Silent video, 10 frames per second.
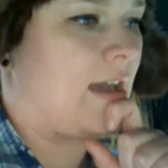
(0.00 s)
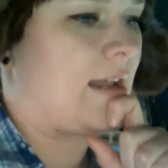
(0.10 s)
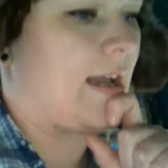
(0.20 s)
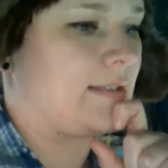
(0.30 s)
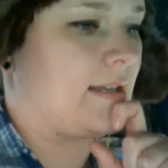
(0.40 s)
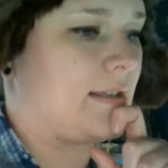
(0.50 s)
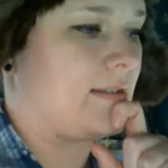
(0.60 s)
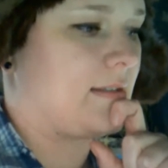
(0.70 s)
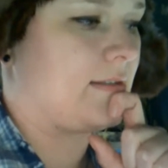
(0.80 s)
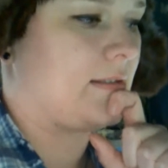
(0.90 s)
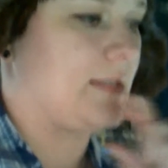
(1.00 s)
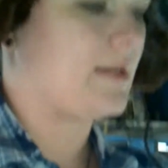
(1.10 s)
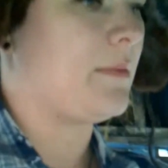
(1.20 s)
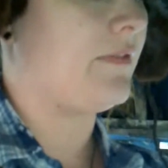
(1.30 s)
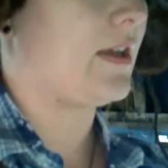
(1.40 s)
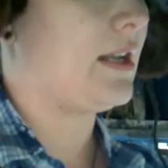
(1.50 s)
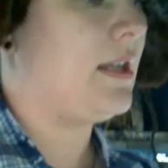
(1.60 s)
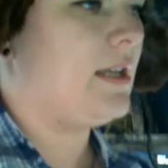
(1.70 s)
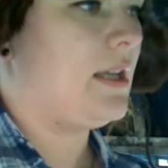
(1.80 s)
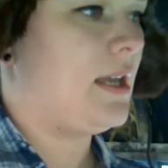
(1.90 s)
had access to some of
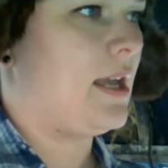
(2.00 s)
it,